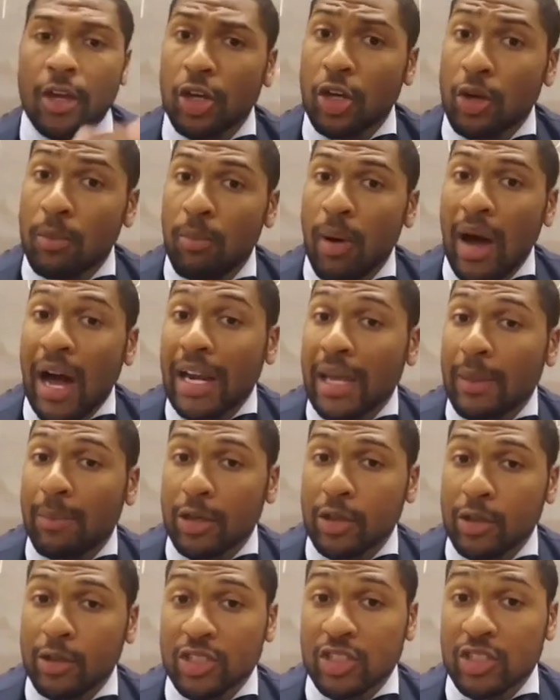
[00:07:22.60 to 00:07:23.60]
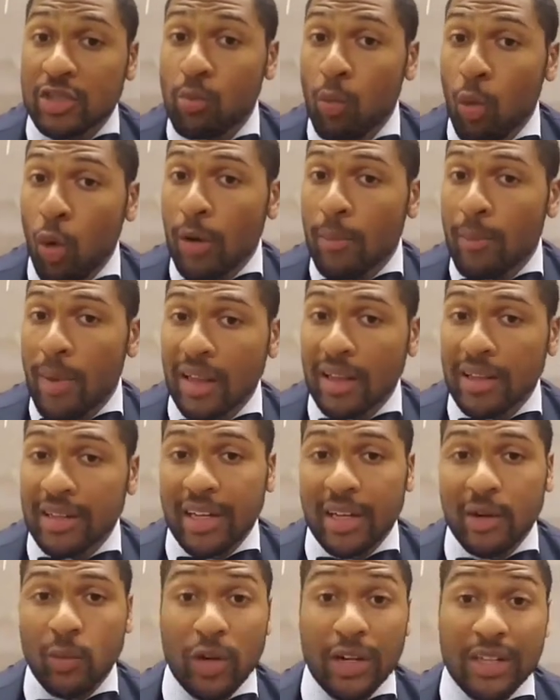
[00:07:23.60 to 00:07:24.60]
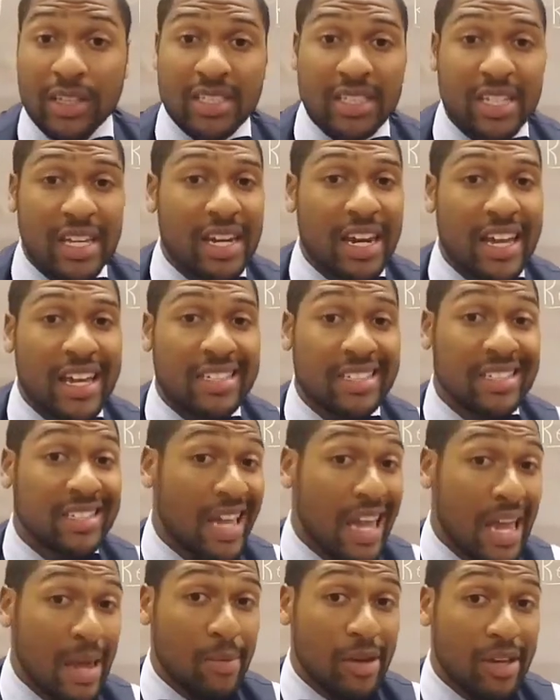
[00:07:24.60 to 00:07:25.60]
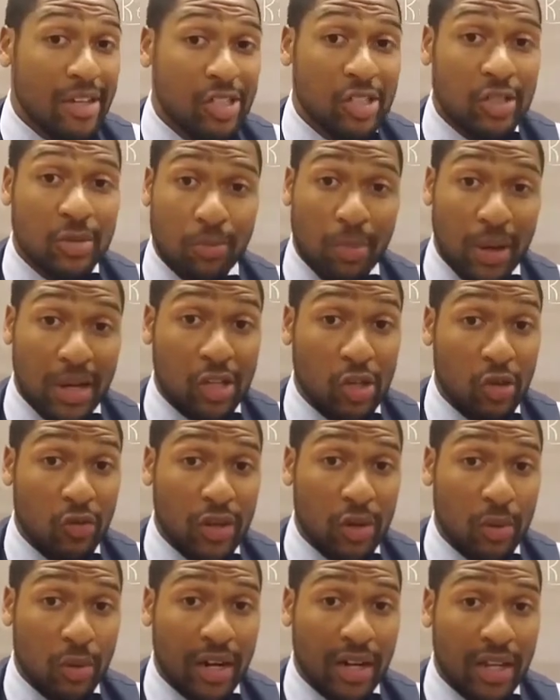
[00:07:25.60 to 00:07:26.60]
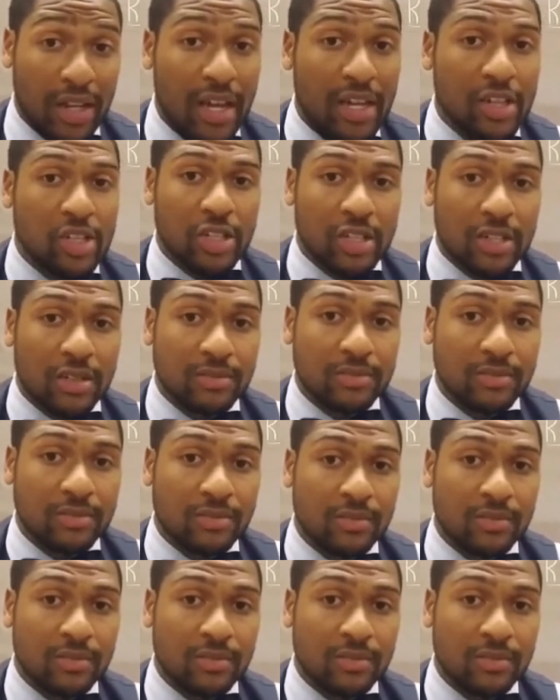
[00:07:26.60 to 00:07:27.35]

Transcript: Your body produces more melanin when its DNA is damaged by UV radiation.